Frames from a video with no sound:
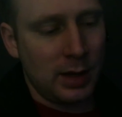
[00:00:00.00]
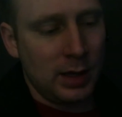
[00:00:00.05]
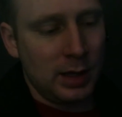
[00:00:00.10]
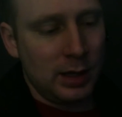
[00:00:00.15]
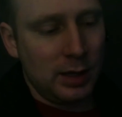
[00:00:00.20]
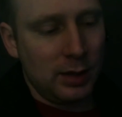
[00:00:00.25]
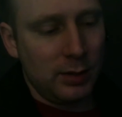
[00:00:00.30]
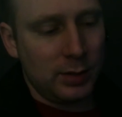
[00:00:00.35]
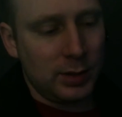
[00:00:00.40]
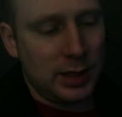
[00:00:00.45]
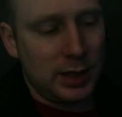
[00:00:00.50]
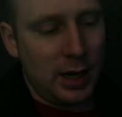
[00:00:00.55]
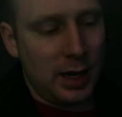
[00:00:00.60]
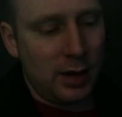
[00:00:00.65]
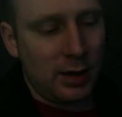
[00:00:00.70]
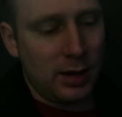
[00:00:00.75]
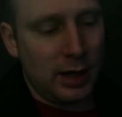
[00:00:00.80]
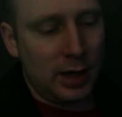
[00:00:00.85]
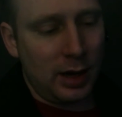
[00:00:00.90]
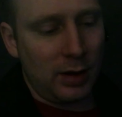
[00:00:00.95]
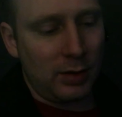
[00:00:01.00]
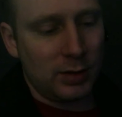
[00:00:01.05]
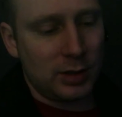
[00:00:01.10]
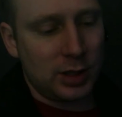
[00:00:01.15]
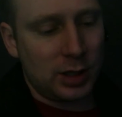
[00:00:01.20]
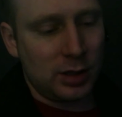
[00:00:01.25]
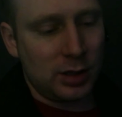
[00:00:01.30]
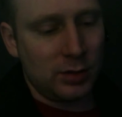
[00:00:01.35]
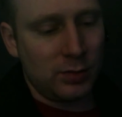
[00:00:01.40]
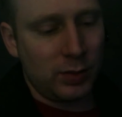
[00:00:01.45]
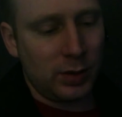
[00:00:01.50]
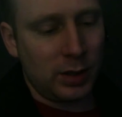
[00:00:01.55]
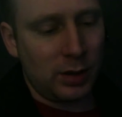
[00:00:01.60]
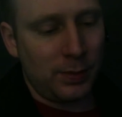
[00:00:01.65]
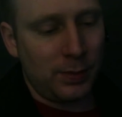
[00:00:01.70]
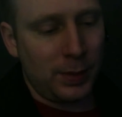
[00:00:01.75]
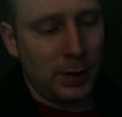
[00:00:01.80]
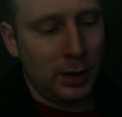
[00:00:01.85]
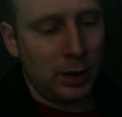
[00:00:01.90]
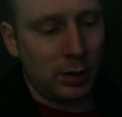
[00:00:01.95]
It was there that I returned with your
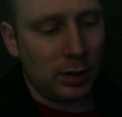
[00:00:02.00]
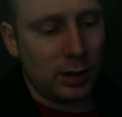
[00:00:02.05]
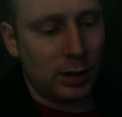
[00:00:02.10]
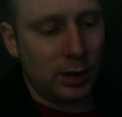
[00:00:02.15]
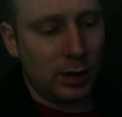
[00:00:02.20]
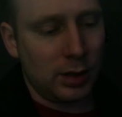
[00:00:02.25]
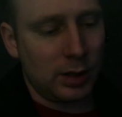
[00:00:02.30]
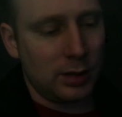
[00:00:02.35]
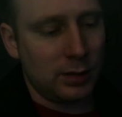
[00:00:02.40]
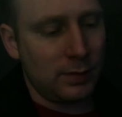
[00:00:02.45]
pillar guard.